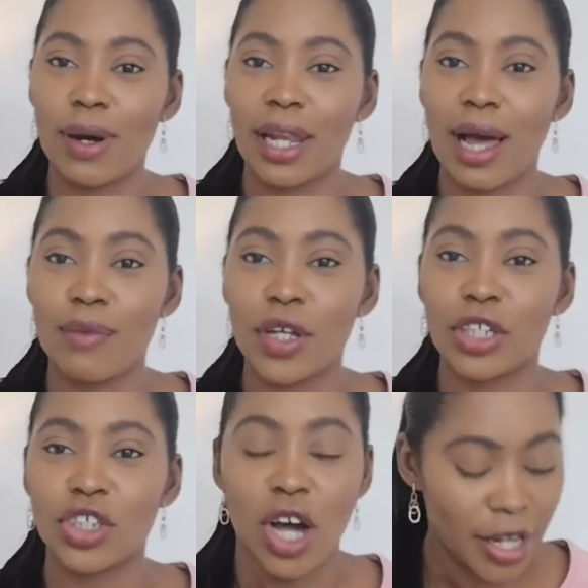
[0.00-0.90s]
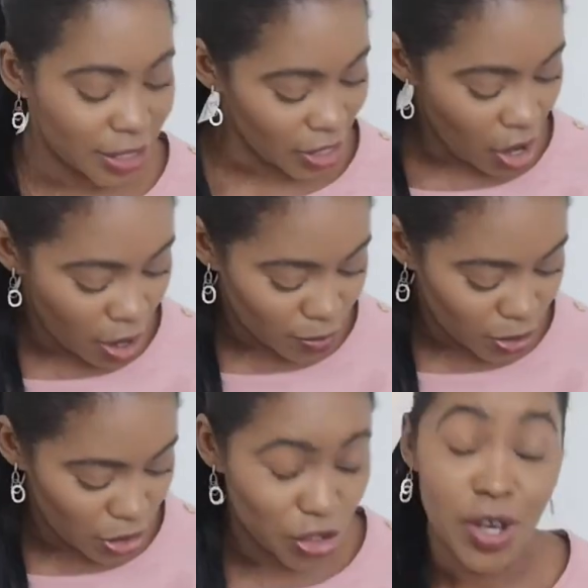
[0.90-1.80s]
my lap the entire time,
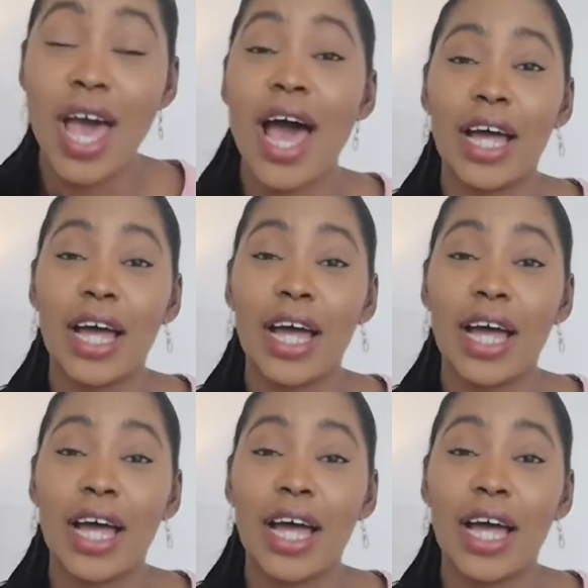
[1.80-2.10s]
didn't you?